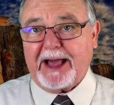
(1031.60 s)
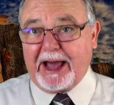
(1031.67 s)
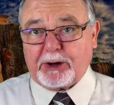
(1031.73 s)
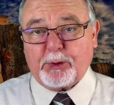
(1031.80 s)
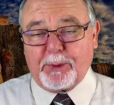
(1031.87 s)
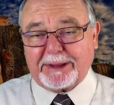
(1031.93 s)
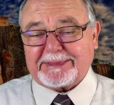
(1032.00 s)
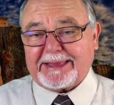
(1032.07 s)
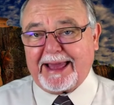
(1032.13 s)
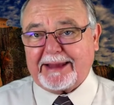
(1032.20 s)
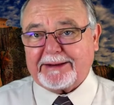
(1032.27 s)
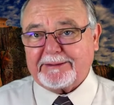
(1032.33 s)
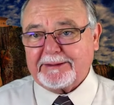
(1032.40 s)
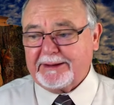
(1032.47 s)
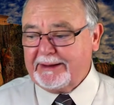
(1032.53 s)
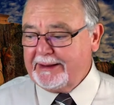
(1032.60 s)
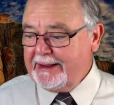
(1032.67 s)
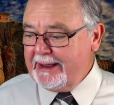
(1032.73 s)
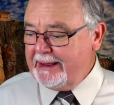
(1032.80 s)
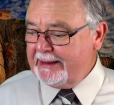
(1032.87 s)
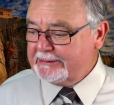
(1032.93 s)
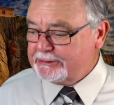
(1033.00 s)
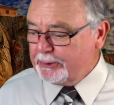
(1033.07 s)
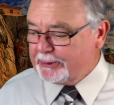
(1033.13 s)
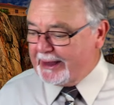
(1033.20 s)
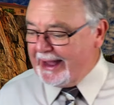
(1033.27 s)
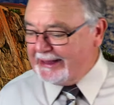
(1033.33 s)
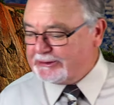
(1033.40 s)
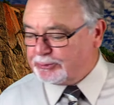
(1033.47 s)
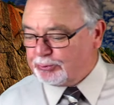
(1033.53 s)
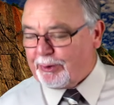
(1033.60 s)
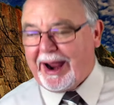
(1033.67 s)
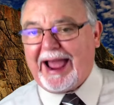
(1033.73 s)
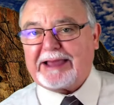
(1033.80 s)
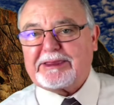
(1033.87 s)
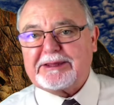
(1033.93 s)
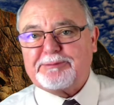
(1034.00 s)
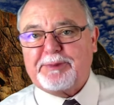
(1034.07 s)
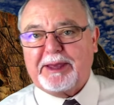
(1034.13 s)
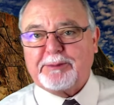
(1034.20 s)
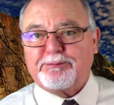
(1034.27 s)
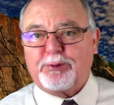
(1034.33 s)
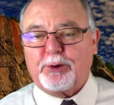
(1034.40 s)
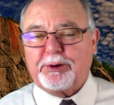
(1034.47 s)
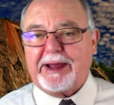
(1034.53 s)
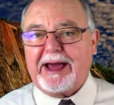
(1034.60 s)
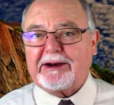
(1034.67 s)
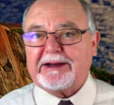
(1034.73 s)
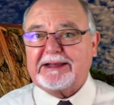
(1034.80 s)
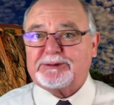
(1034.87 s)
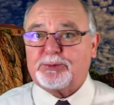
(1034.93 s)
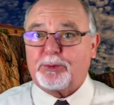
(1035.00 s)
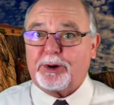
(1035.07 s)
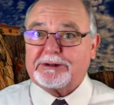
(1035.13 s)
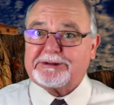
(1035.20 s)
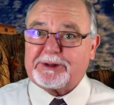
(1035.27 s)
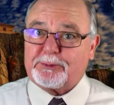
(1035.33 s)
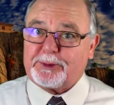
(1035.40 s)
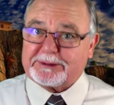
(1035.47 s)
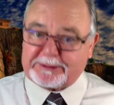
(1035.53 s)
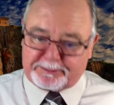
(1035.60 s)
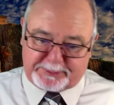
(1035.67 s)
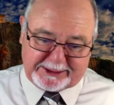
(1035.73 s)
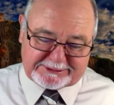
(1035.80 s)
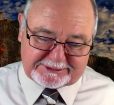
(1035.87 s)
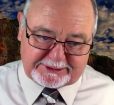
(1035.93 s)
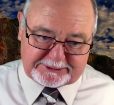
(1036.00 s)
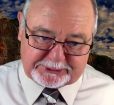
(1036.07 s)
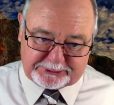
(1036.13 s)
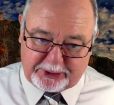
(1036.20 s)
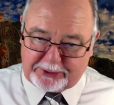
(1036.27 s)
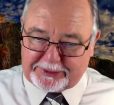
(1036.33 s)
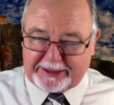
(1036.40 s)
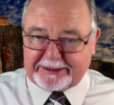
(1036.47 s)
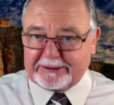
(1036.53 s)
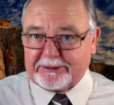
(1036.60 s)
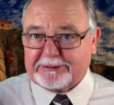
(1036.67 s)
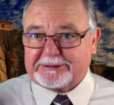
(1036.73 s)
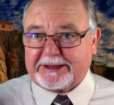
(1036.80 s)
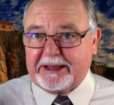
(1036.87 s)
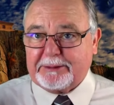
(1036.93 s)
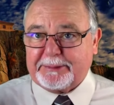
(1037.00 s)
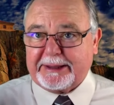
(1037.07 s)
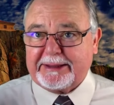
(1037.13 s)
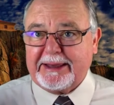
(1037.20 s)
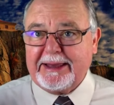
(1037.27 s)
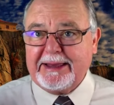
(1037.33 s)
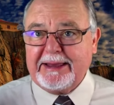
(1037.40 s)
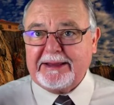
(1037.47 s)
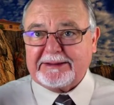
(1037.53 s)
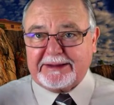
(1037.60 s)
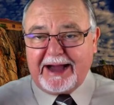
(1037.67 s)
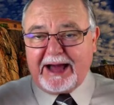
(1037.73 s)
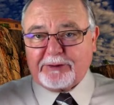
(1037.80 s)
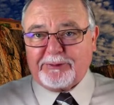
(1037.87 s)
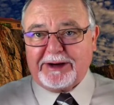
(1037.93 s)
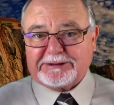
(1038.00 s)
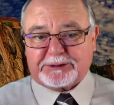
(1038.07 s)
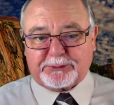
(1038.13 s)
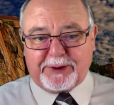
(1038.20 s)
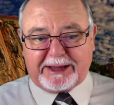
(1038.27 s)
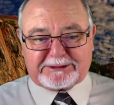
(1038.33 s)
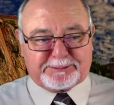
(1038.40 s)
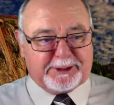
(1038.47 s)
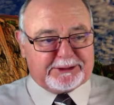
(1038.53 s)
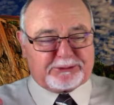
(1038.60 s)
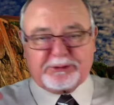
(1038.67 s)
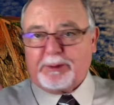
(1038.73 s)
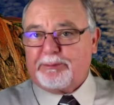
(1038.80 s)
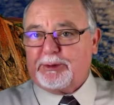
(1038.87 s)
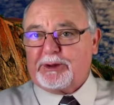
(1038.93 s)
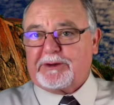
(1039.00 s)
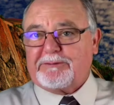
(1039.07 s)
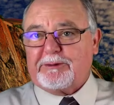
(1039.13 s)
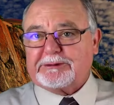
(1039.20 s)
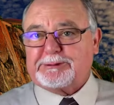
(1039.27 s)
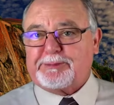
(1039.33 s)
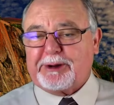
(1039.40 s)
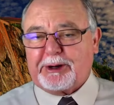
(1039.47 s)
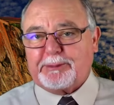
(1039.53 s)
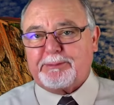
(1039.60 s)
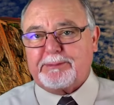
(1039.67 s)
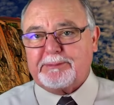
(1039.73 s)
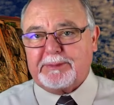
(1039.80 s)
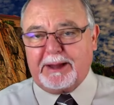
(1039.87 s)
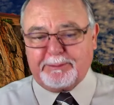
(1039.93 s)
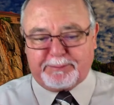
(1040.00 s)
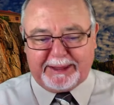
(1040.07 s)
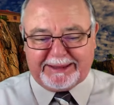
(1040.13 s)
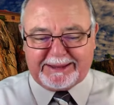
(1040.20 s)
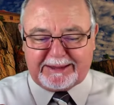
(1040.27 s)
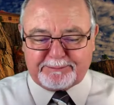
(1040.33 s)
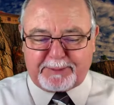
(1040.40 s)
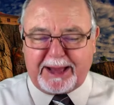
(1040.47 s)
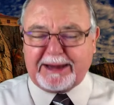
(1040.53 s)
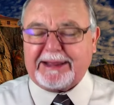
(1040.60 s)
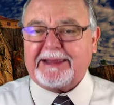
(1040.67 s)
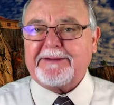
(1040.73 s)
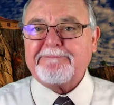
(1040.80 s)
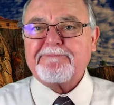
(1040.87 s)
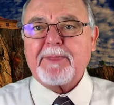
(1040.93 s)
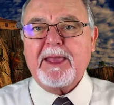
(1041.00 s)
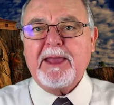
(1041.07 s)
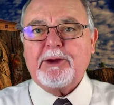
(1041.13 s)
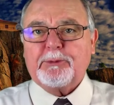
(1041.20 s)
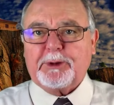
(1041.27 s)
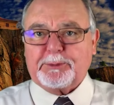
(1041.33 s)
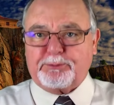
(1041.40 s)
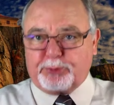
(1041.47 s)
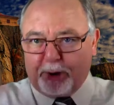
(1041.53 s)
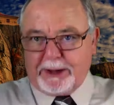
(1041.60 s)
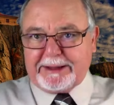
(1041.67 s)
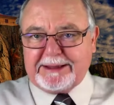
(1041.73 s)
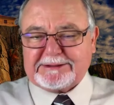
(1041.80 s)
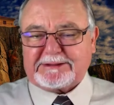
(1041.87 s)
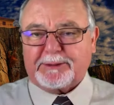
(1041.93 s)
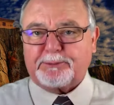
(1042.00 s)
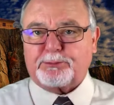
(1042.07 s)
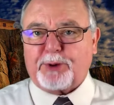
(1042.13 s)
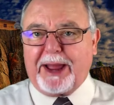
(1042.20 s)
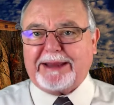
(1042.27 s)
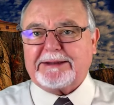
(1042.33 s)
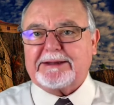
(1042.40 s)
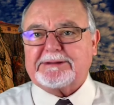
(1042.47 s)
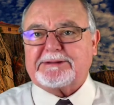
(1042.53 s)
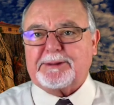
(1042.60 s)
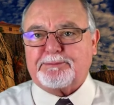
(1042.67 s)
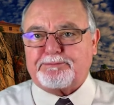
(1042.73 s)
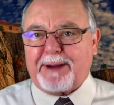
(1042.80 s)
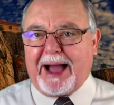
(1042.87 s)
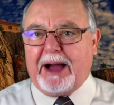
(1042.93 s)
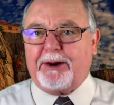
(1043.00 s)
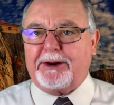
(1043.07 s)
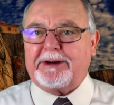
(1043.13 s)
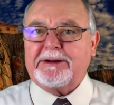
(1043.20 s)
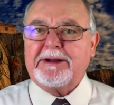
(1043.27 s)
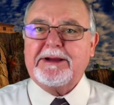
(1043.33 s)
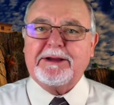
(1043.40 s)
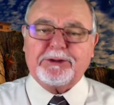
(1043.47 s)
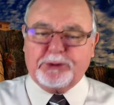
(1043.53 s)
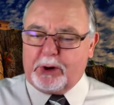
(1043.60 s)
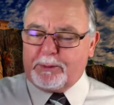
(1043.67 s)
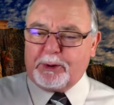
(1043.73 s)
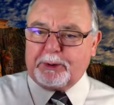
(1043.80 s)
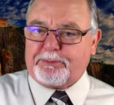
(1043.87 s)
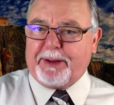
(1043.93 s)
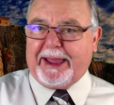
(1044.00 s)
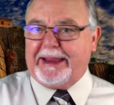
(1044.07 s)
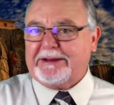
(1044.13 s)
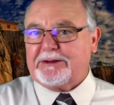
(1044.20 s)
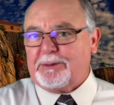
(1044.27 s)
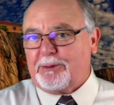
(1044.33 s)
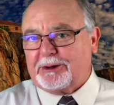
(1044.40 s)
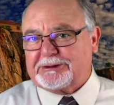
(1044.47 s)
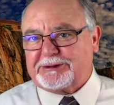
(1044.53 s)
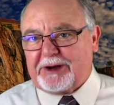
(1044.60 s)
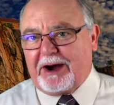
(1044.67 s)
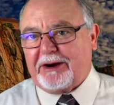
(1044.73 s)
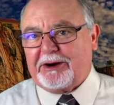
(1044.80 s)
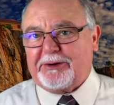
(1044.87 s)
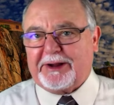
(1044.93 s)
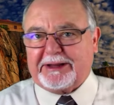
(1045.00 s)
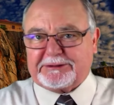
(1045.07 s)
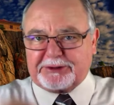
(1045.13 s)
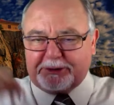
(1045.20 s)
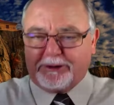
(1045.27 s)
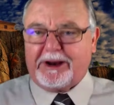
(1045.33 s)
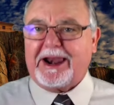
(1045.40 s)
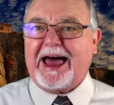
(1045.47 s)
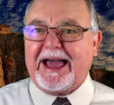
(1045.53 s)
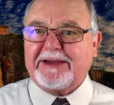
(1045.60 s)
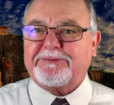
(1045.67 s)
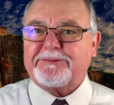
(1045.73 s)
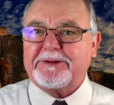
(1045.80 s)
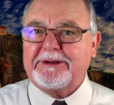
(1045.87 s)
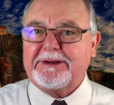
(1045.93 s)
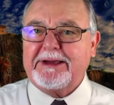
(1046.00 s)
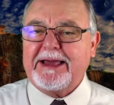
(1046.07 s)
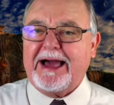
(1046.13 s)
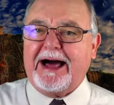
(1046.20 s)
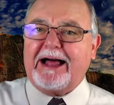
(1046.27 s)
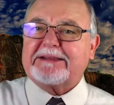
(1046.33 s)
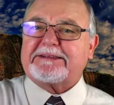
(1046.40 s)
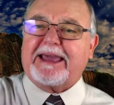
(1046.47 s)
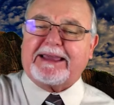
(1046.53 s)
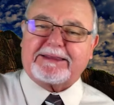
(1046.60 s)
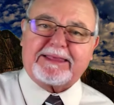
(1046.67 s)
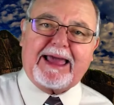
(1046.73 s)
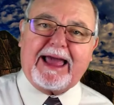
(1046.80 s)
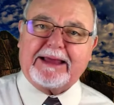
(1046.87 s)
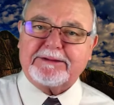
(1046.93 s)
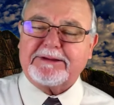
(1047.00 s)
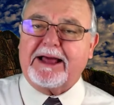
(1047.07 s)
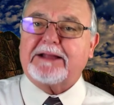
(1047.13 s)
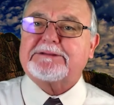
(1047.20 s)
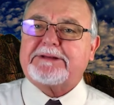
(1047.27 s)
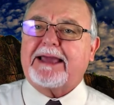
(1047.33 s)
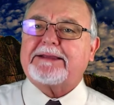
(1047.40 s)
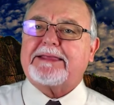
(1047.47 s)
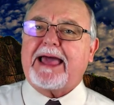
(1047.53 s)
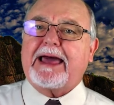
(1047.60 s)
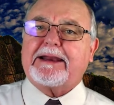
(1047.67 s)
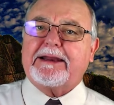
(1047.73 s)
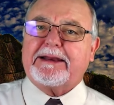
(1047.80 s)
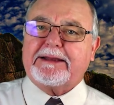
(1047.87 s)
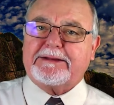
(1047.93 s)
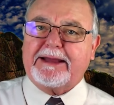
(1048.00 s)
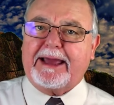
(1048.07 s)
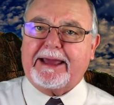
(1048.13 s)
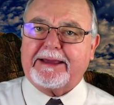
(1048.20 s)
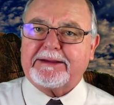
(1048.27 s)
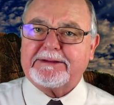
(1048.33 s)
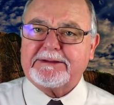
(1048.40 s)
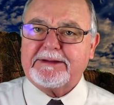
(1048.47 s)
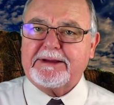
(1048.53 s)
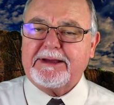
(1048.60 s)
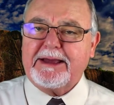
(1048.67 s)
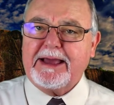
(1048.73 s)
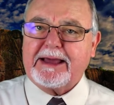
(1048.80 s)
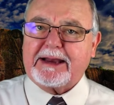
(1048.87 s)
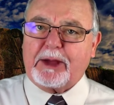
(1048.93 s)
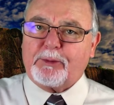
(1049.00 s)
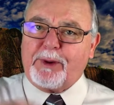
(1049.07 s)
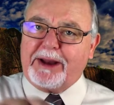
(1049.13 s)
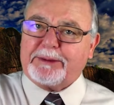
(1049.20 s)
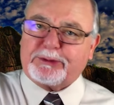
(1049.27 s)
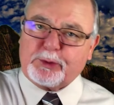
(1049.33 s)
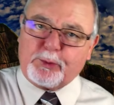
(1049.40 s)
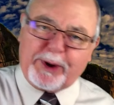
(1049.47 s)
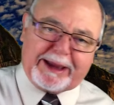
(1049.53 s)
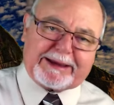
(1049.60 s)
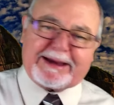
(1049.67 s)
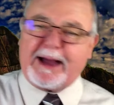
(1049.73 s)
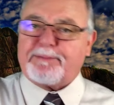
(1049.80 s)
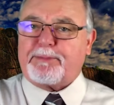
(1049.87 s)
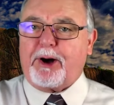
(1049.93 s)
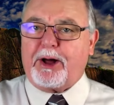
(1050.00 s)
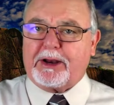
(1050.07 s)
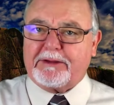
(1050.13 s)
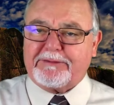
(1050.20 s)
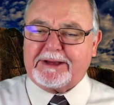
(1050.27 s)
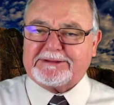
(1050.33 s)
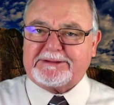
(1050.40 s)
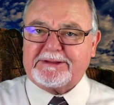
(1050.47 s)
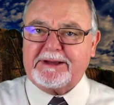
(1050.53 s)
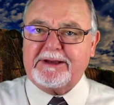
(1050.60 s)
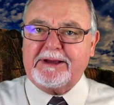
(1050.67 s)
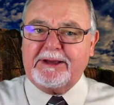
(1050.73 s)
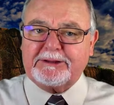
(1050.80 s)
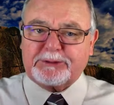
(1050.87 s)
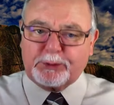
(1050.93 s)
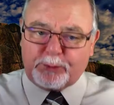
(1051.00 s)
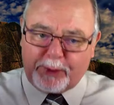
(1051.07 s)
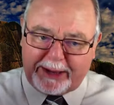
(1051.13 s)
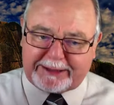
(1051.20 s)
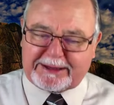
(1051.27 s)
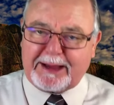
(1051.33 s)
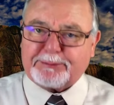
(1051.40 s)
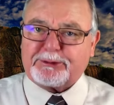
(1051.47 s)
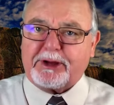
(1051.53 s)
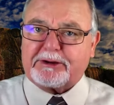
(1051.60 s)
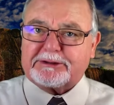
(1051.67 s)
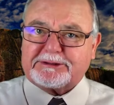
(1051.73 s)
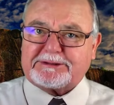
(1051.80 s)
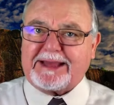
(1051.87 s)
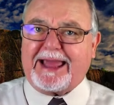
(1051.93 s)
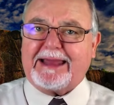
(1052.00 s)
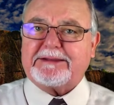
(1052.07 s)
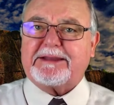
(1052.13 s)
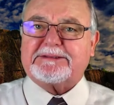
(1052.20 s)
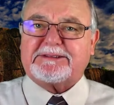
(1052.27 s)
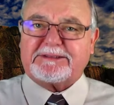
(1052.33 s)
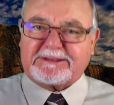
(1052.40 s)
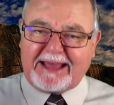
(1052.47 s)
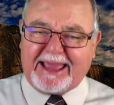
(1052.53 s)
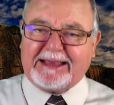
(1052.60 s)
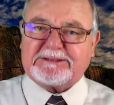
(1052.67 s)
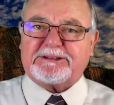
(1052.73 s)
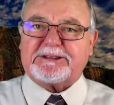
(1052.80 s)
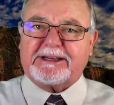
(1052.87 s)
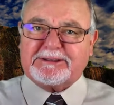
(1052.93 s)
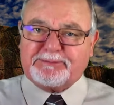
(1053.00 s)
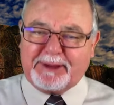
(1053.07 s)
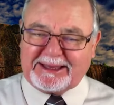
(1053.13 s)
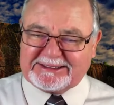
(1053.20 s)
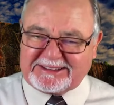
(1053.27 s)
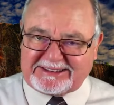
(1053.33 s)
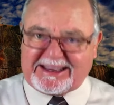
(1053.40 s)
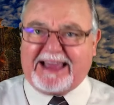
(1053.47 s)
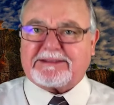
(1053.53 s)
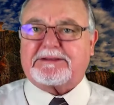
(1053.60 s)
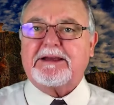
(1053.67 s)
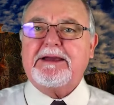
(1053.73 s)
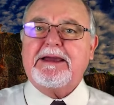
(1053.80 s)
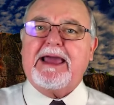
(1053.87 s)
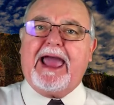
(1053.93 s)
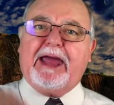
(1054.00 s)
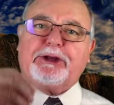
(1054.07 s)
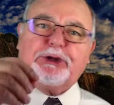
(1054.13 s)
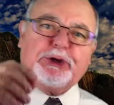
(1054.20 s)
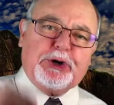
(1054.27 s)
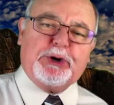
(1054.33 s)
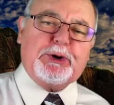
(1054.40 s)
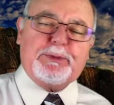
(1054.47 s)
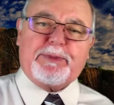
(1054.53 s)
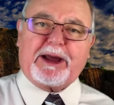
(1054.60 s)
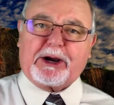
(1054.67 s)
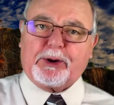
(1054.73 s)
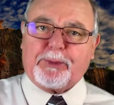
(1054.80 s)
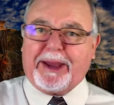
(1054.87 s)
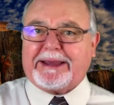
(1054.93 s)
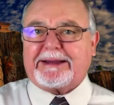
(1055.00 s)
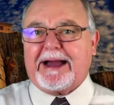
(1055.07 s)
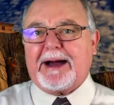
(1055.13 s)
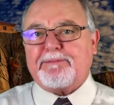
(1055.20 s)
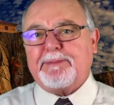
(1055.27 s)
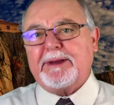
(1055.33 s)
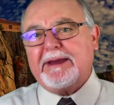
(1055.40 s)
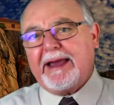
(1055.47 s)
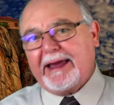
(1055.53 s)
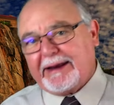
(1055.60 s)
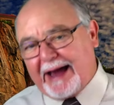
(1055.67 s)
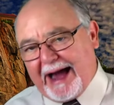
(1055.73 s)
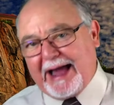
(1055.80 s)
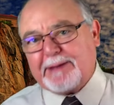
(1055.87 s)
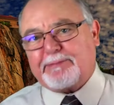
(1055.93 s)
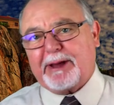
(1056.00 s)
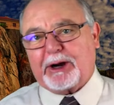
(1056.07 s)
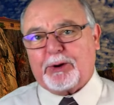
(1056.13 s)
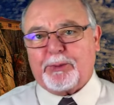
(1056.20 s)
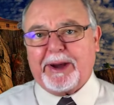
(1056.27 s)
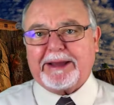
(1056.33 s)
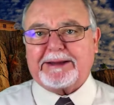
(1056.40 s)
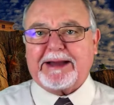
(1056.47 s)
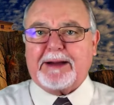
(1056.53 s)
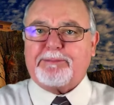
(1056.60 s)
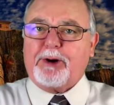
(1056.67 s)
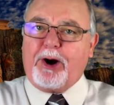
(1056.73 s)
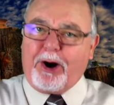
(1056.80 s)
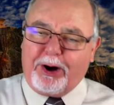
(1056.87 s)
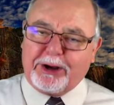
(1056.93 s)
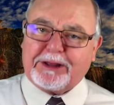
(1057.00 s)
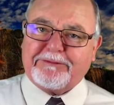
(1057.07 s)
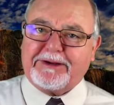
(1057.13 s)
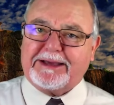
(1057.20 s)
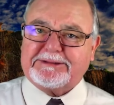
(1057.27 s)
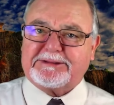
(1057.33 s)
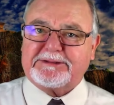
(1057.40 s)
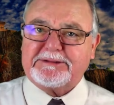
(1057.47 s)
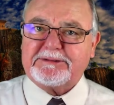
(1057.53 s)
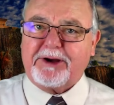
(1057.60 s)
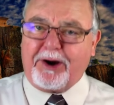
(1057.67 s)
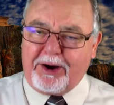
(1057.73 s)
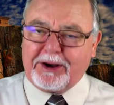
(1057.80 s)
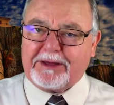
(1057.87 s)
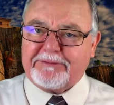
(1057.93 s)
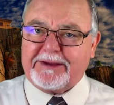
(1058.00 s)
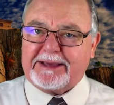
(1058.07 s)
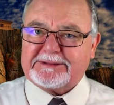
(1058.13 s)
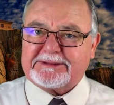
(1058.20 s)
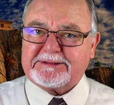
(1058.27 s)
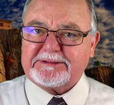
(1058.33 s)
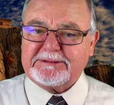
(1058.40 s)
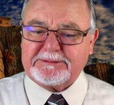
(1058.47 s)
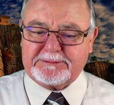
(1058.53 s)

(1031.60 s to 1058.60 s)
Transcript: I don't want that. So God's wrath is being poured out. It's worse than what the beast can do. All they can do is kill me. God resurrects me into a beautiful spirit uh, being body with brilliance and brightness and power. No more pain, no more sorrow, eternal life. I'll take that. I'll take that any day. And I want to wake up, all of us, to wake up to understand the stage is being set, and you better wake up, and I better wake up, all of us, all of us.